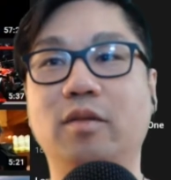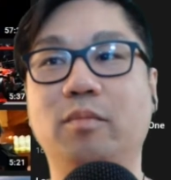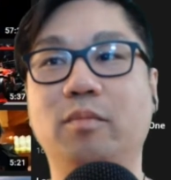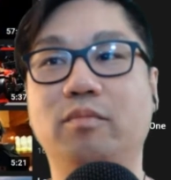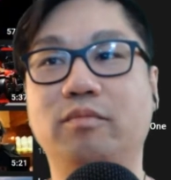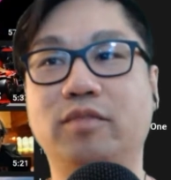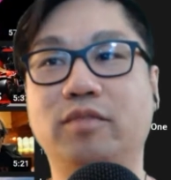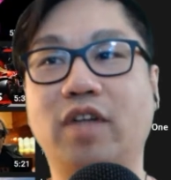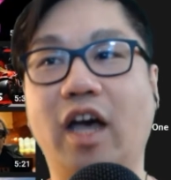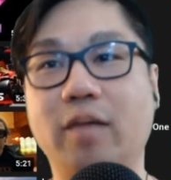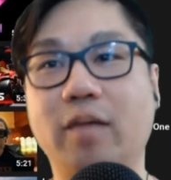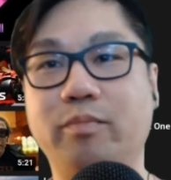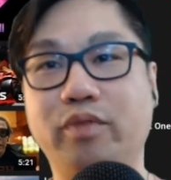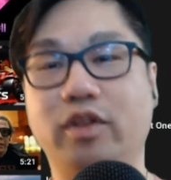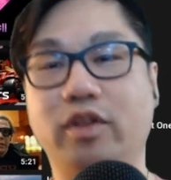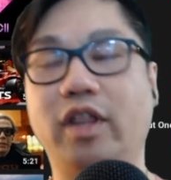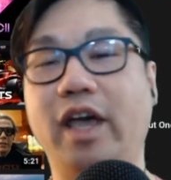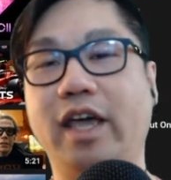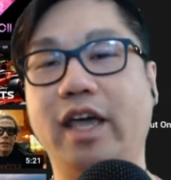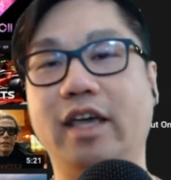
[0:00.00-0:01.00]
type
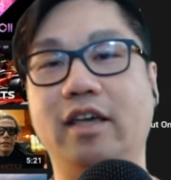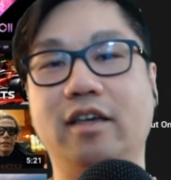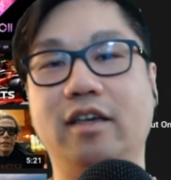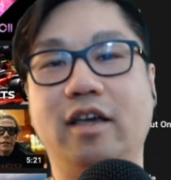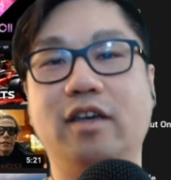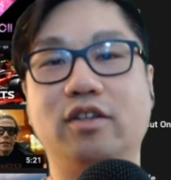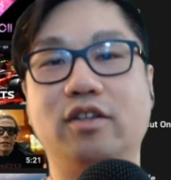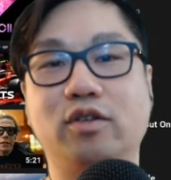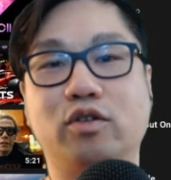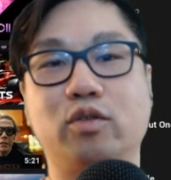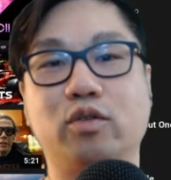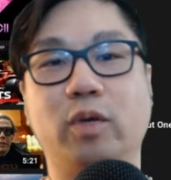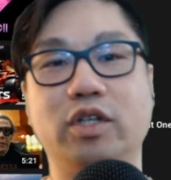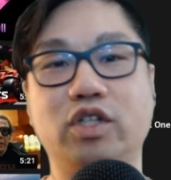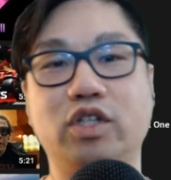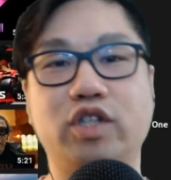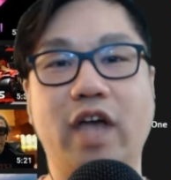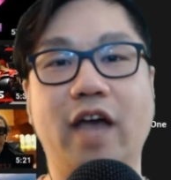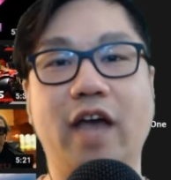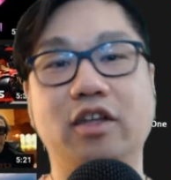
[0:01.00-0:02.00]
play in your
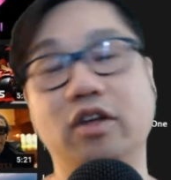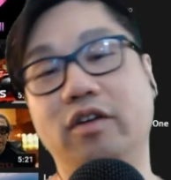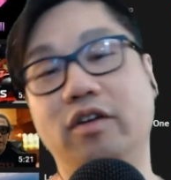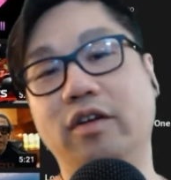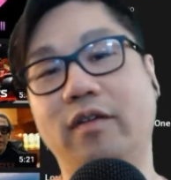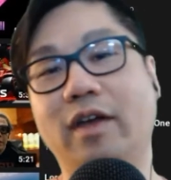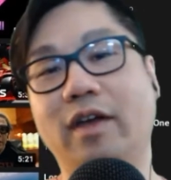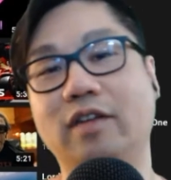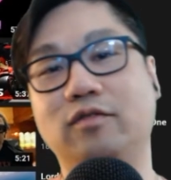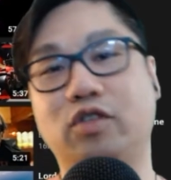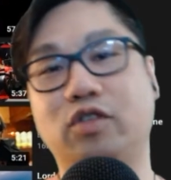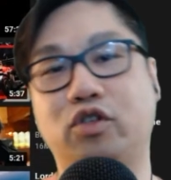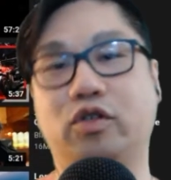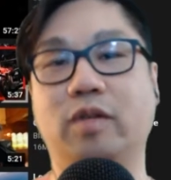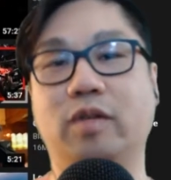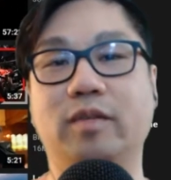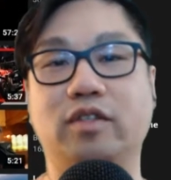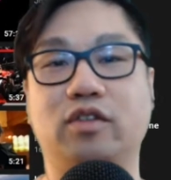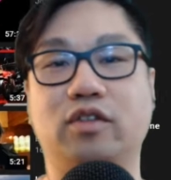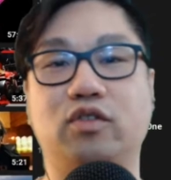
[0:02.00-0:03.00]
Twitch chat. You don't even have to
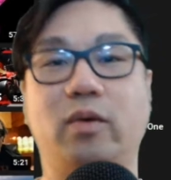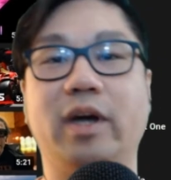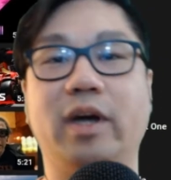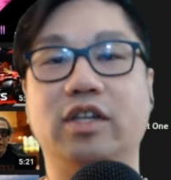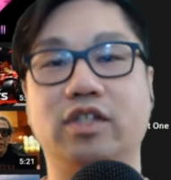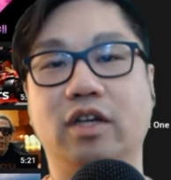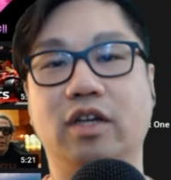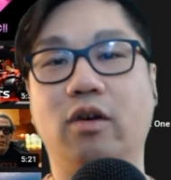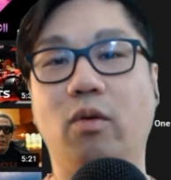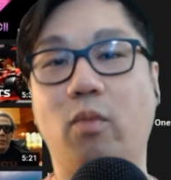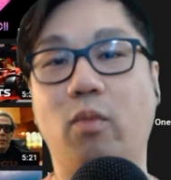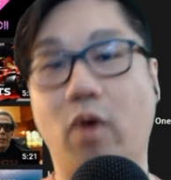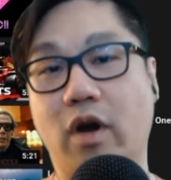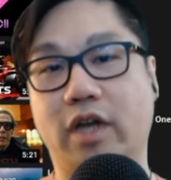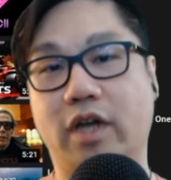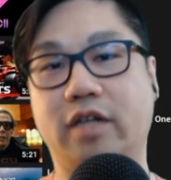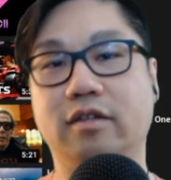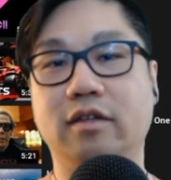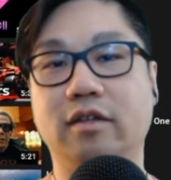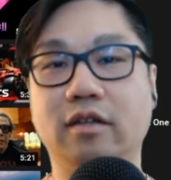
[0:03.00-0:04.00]
stream it to Twitch. It'll
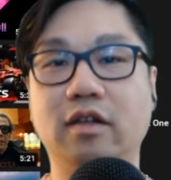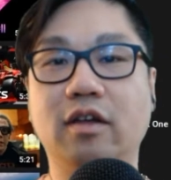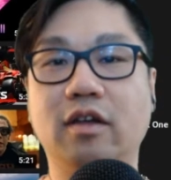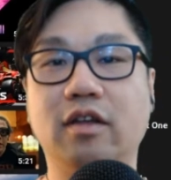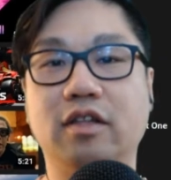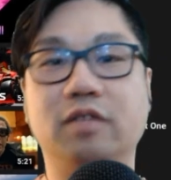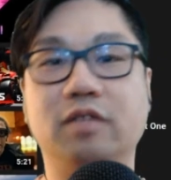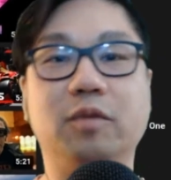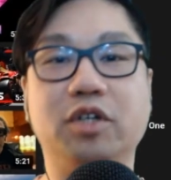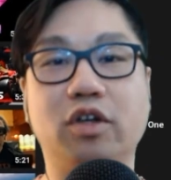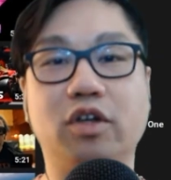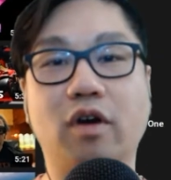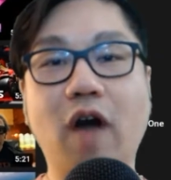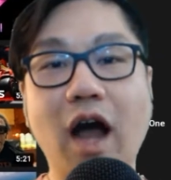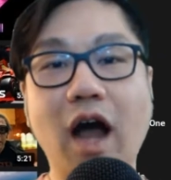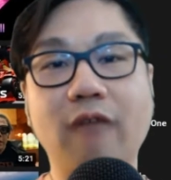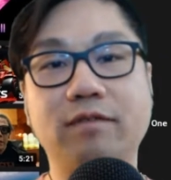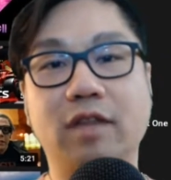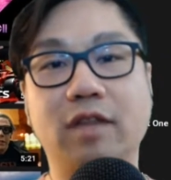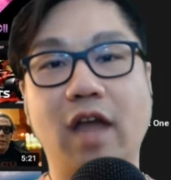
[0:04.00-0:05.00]
work when you're
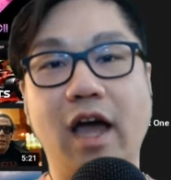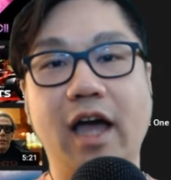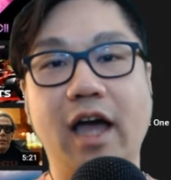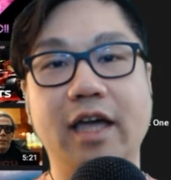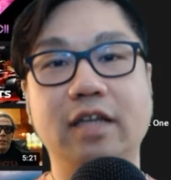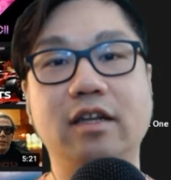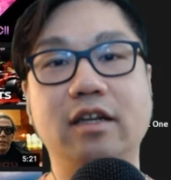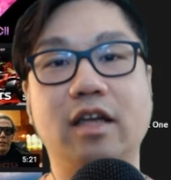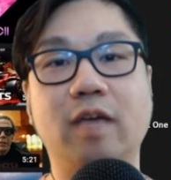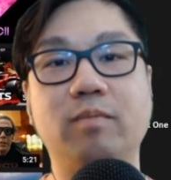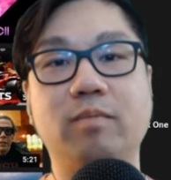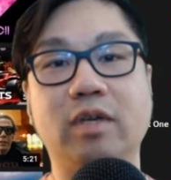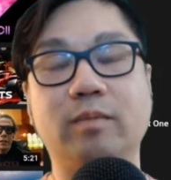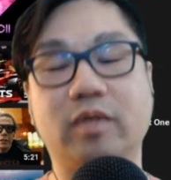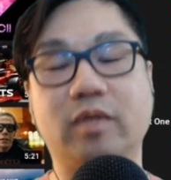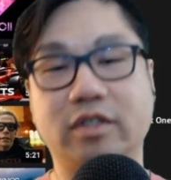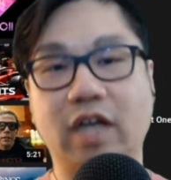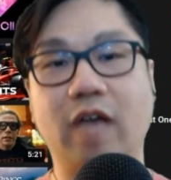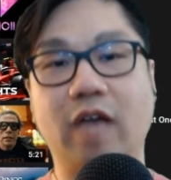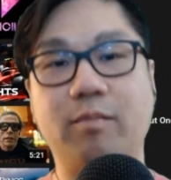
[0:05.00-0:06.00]
offline and
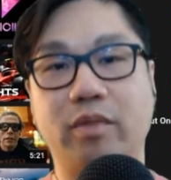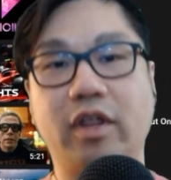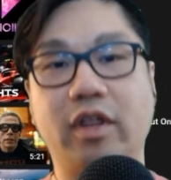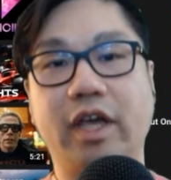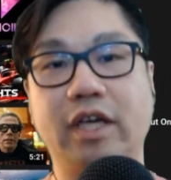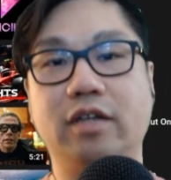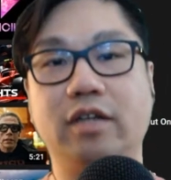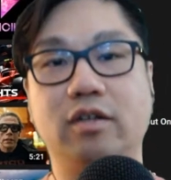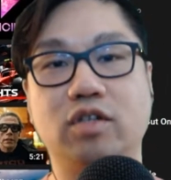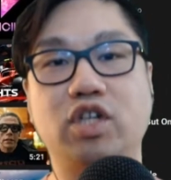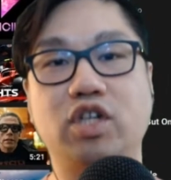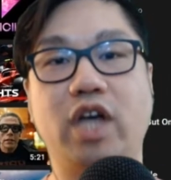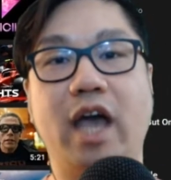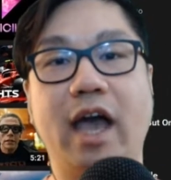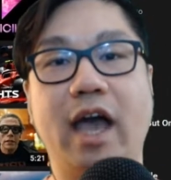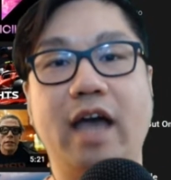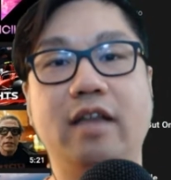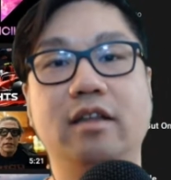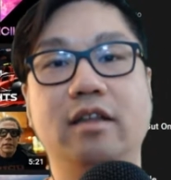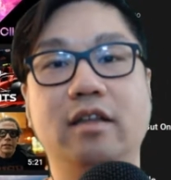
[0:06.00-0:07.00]
people type play in your
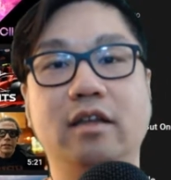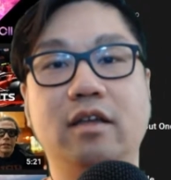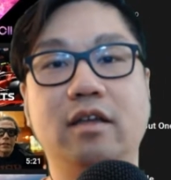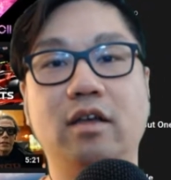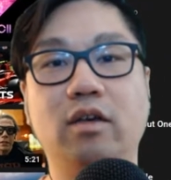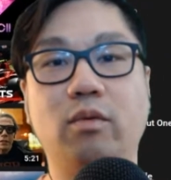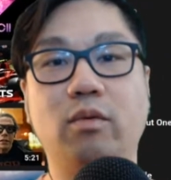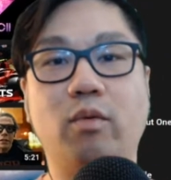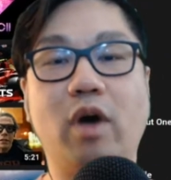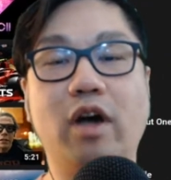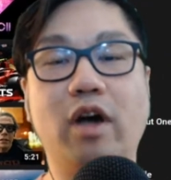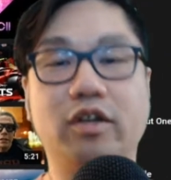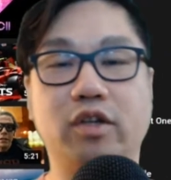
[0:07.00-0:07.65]
chat while you're